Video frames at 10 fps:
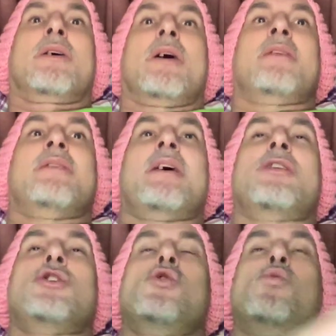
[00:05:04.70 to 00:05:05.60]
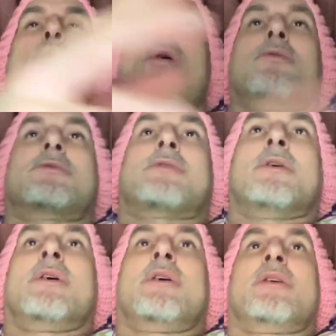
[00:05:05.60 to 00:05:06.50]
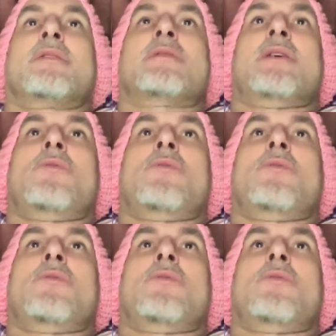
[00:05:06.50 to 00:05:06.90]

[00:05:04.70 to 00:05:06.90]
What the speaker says: and then you won't say,